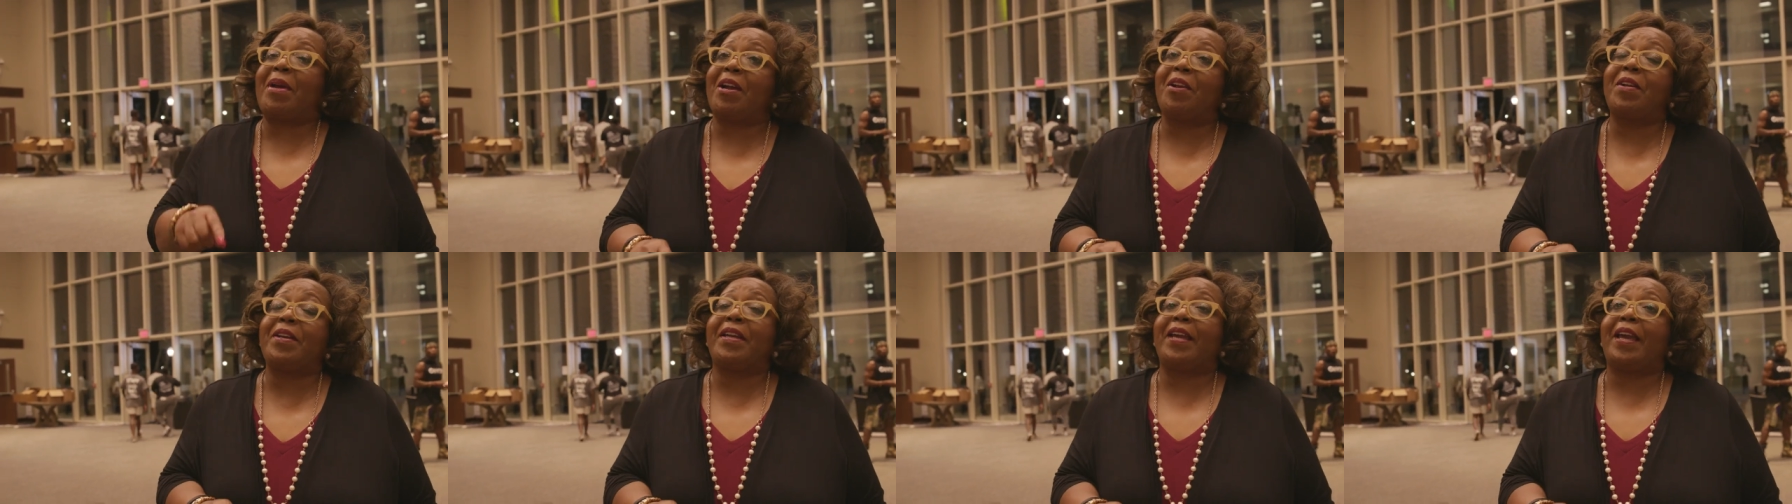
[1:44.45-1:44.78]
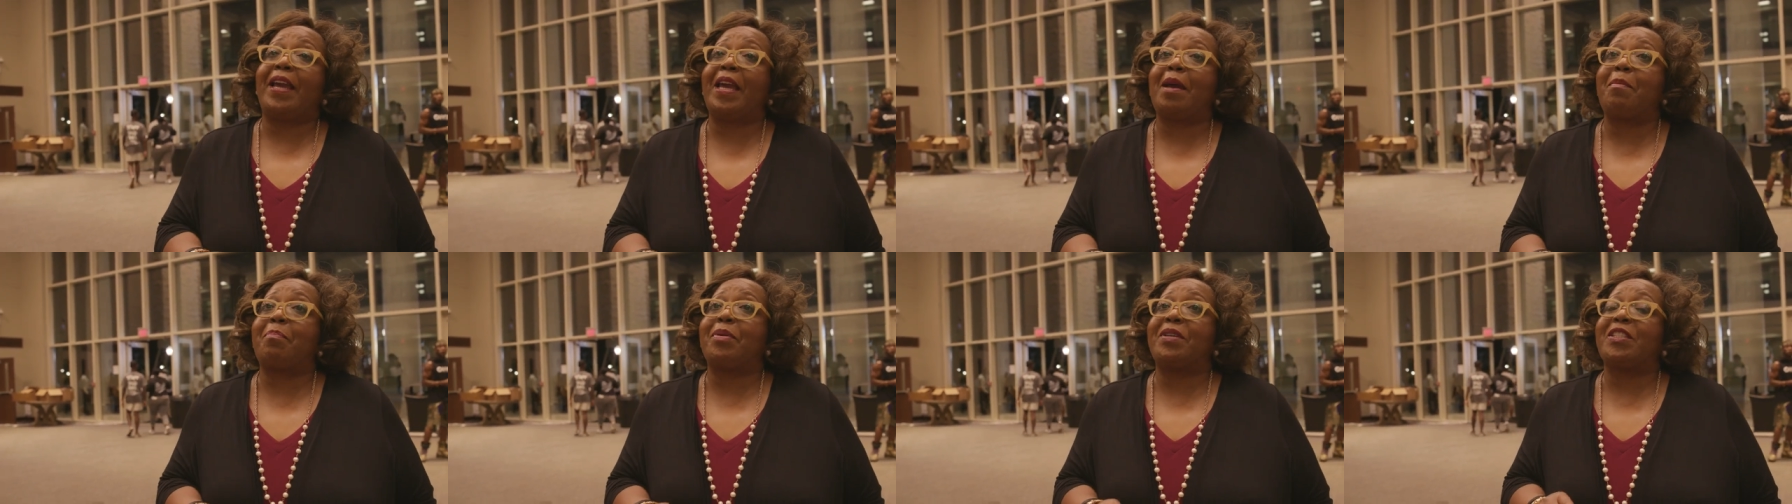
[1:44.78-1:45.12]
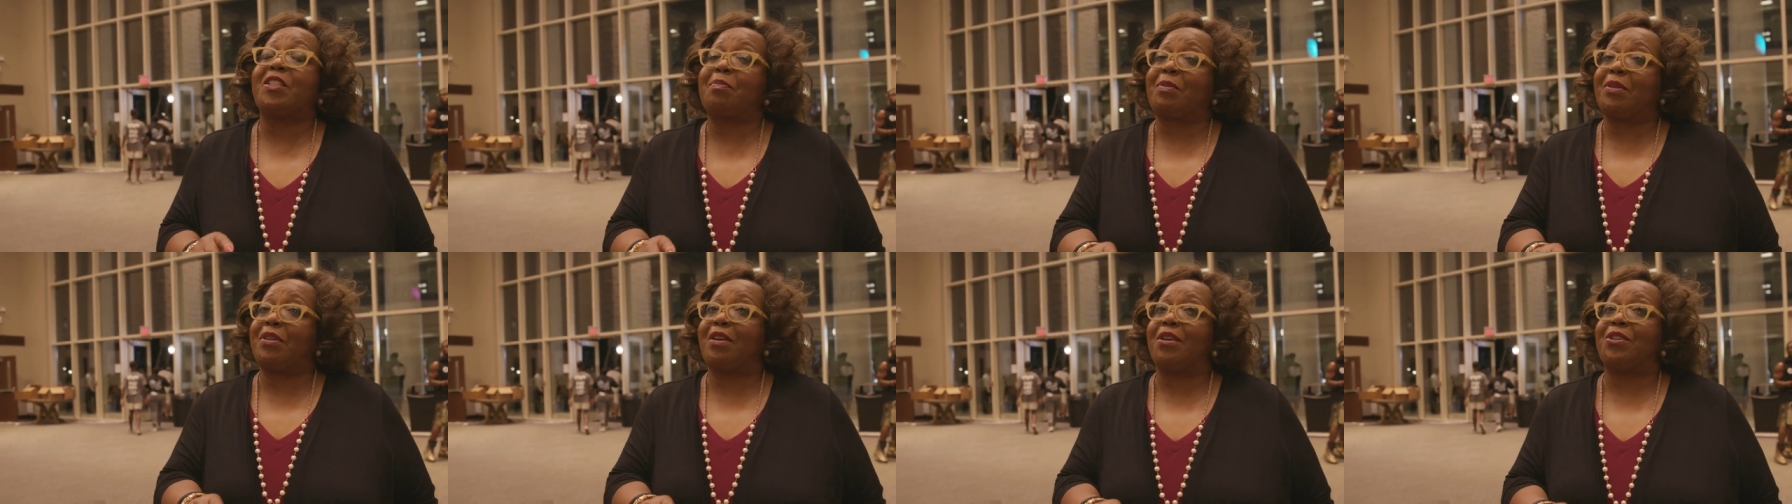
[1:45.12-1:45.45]
better
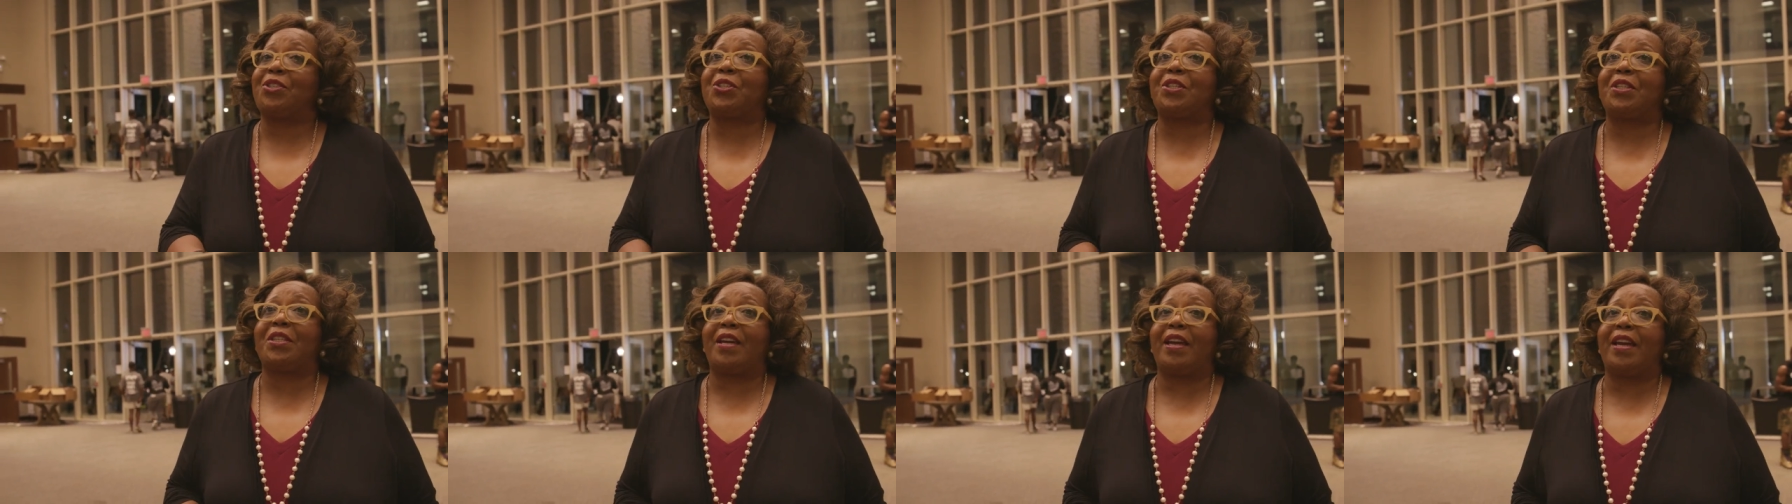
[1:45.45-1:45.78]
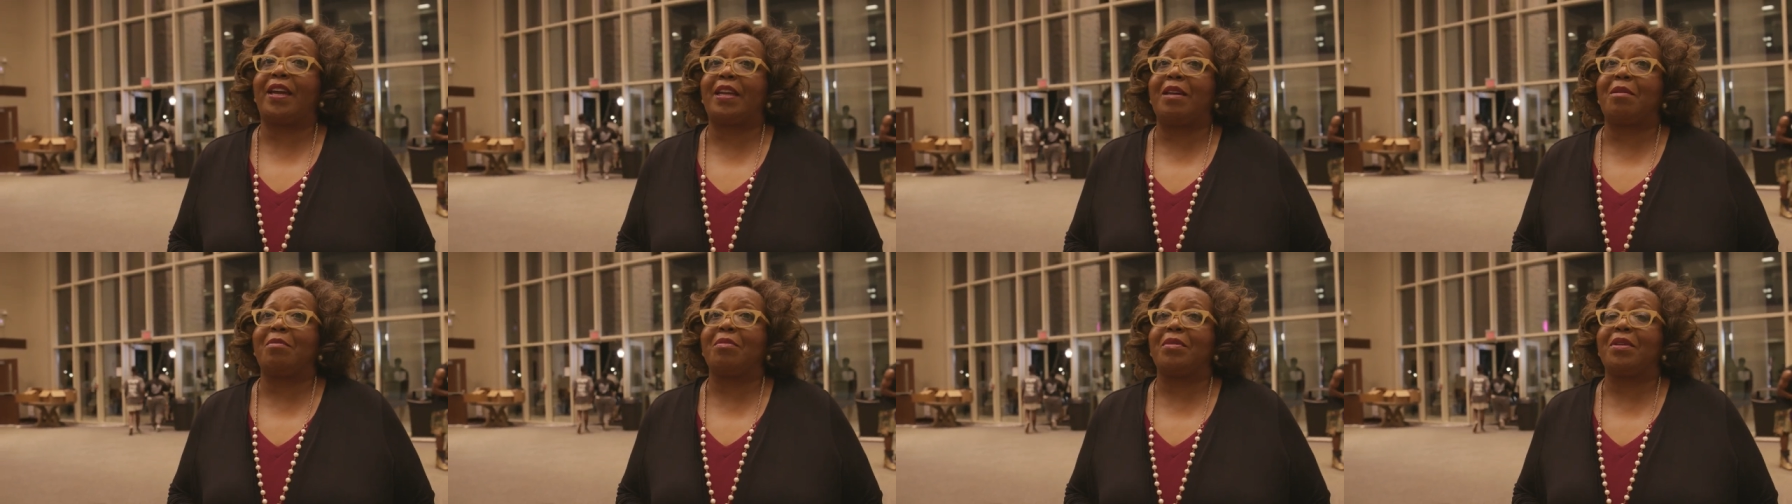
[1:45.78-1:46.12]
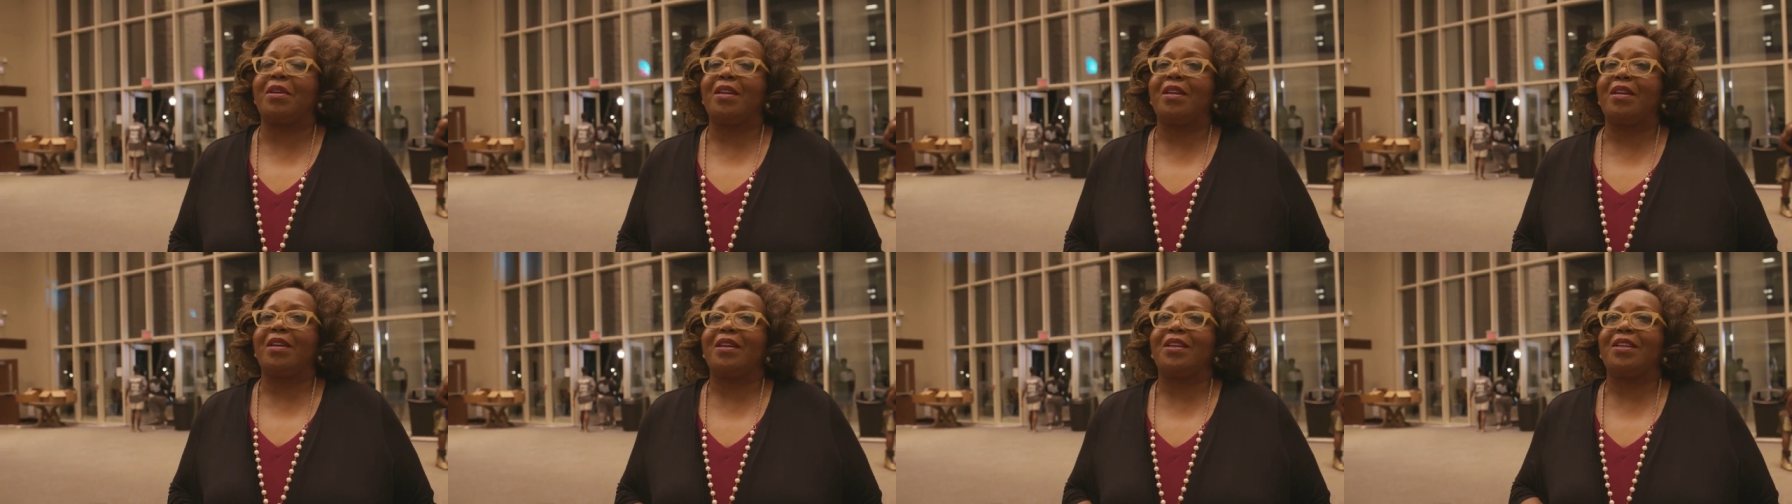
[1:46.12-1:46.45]
campus because you came,